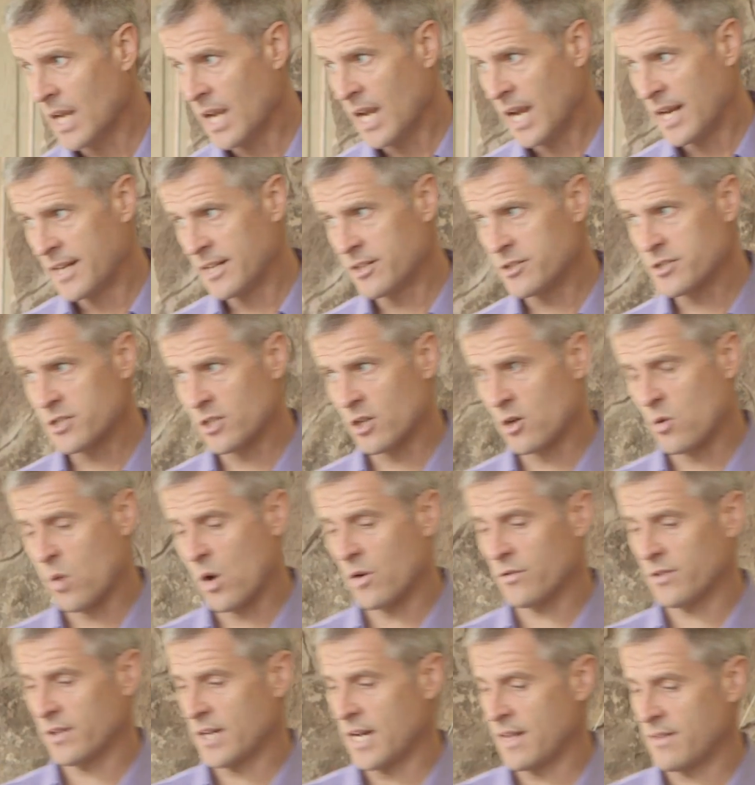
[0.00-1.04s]
And here's a
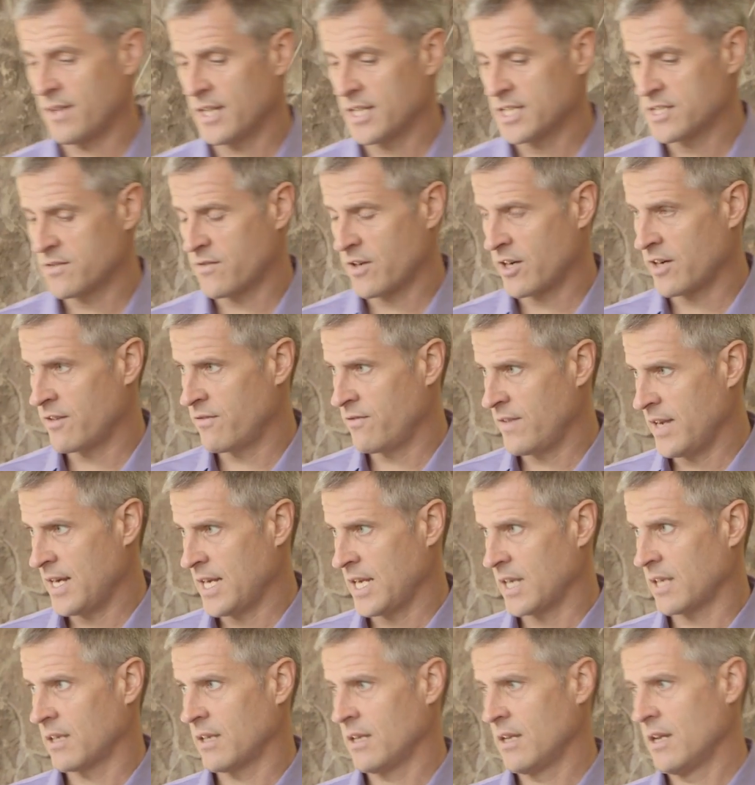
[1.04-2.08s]
quote that I think is very
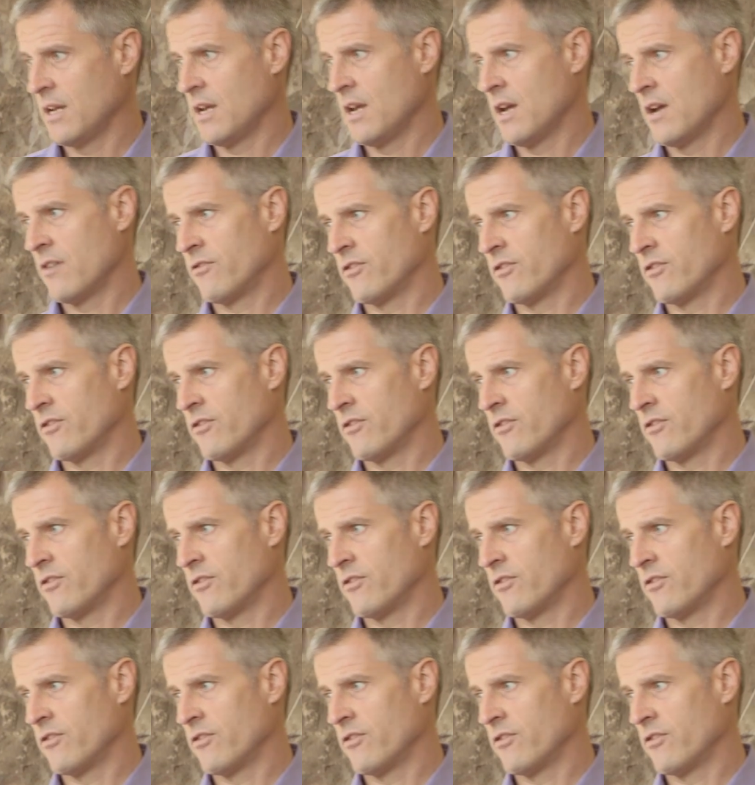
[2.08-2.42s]
fitting